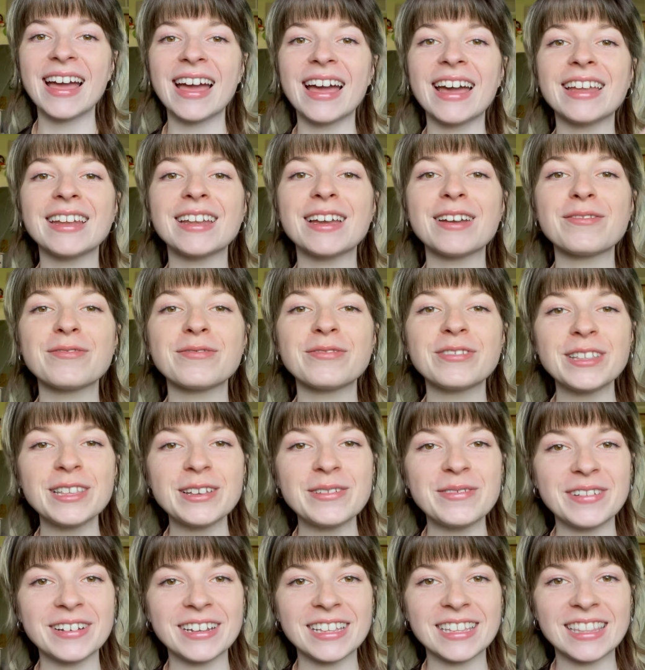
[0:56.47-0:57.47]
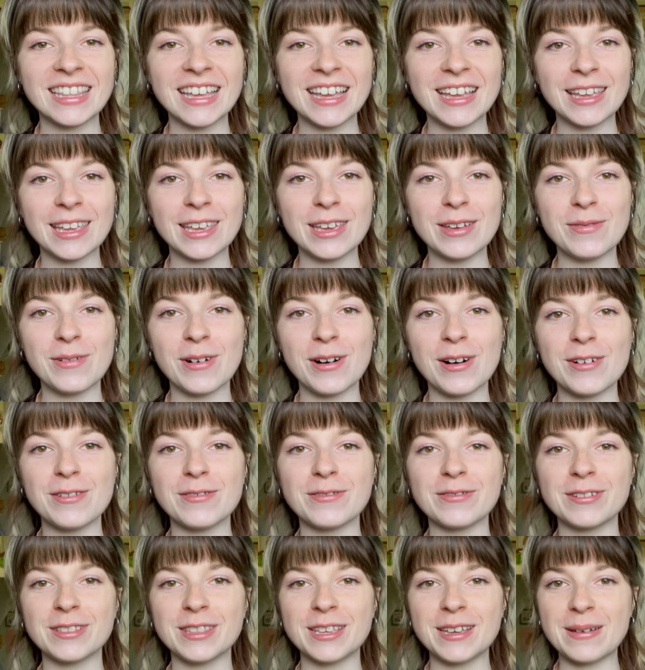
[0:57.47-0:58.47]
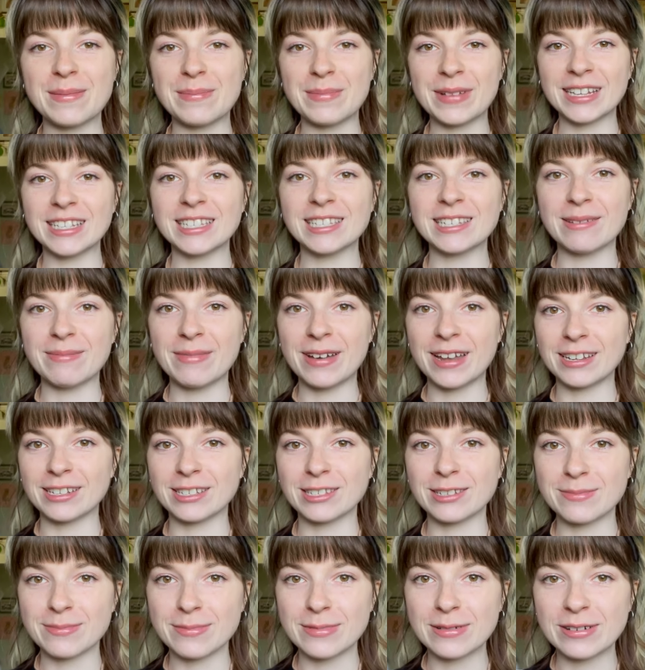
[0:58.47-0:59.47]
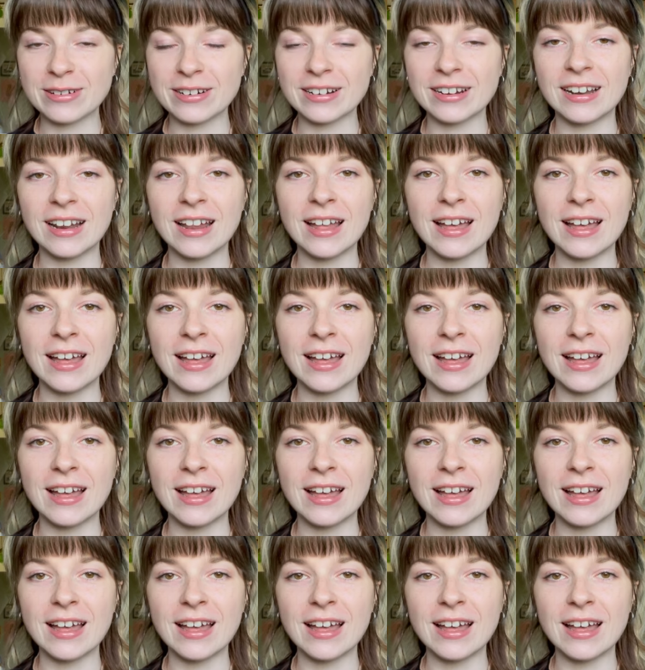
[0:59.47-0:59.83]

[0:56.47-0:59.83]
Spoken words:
And I really want to thank you all for the immense amount of support